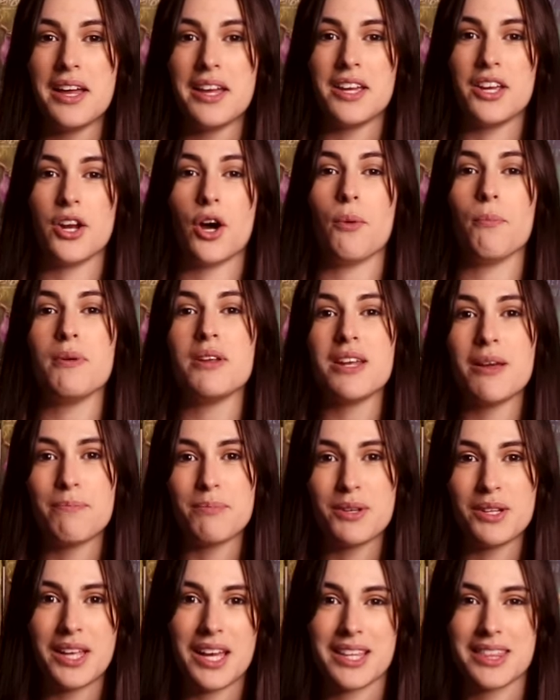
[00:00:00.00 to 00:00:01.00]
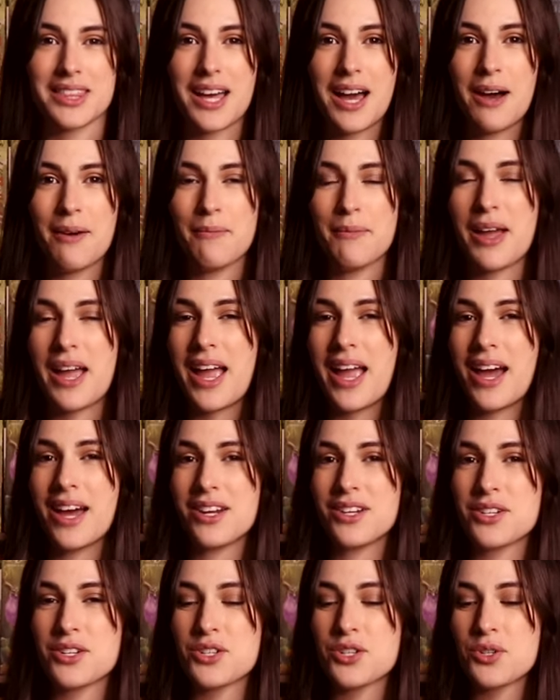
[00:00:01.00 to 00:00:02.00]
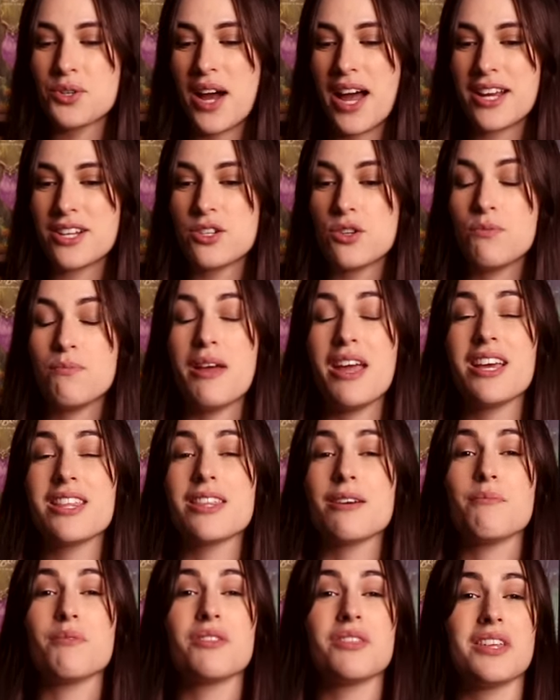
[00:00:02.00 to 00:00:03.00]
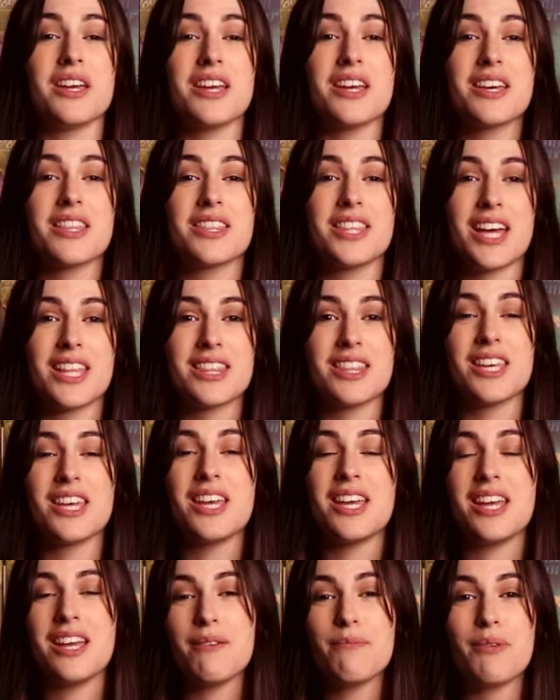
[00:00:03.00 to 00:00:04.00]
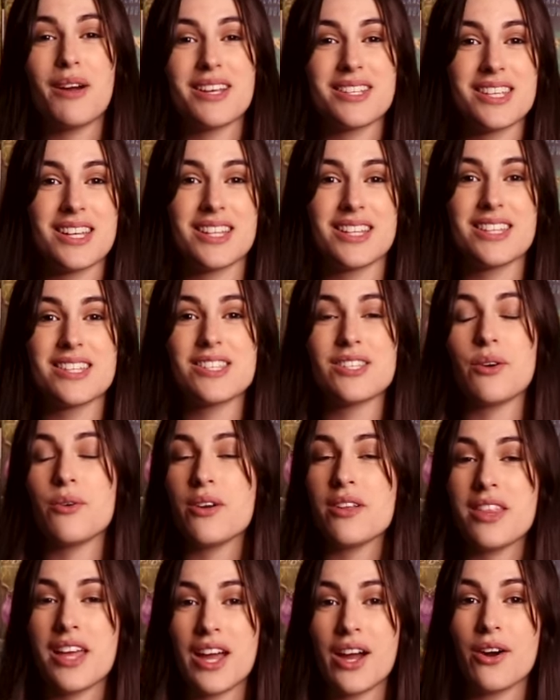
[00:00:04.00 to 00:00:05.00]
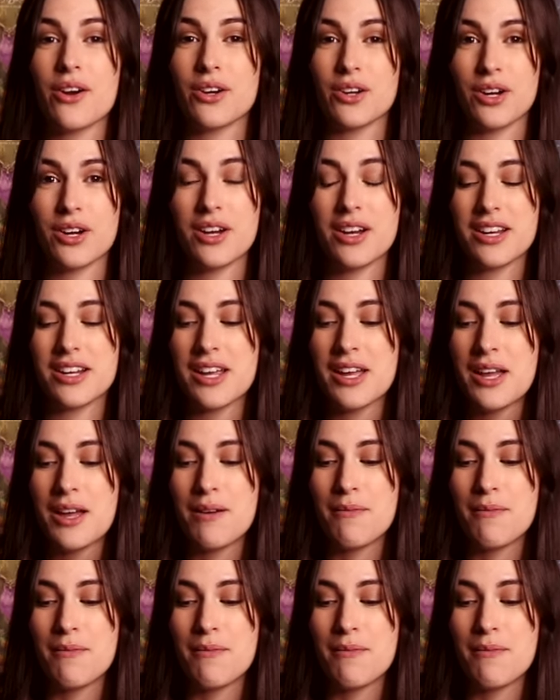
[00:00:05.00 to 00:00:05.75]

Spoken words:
you know, manipulate them and try to make them think that the presence or they are good,